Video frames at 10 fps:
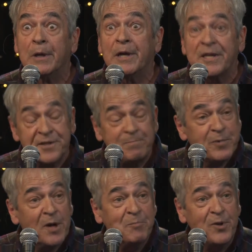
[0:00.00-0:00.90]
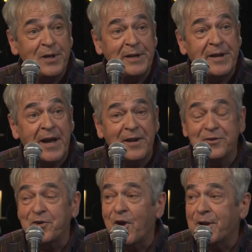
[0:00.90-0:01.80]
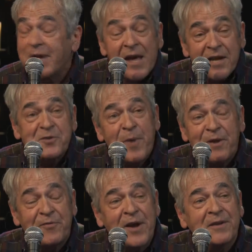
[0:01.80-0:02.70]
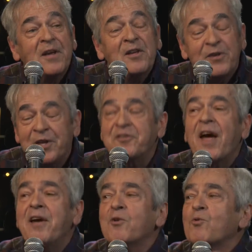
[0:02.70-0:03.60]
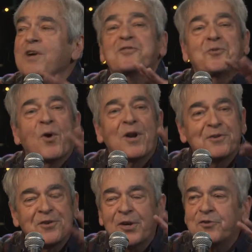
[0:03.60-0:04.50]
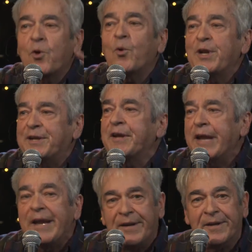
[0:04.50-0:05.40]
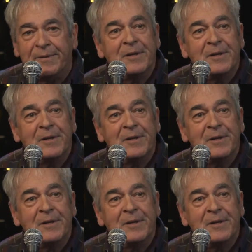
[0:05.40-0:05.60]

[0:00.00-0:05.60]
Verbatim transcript: He's completely catatonic. As a matter of fact, the entire restaurant has gone totally Canadian.